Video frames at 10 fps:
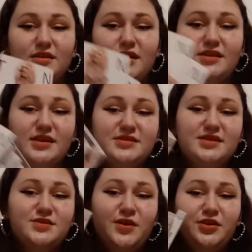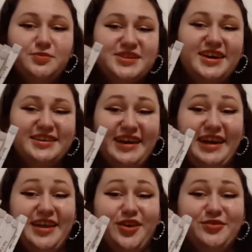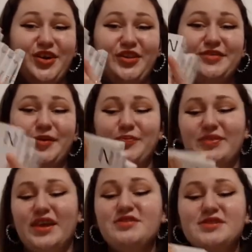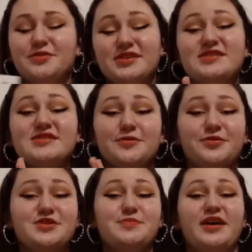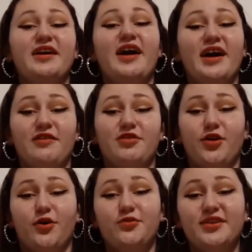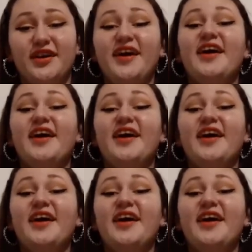It has 6 volumes. and I owned all of them. That was the this is the first manga I ever owned.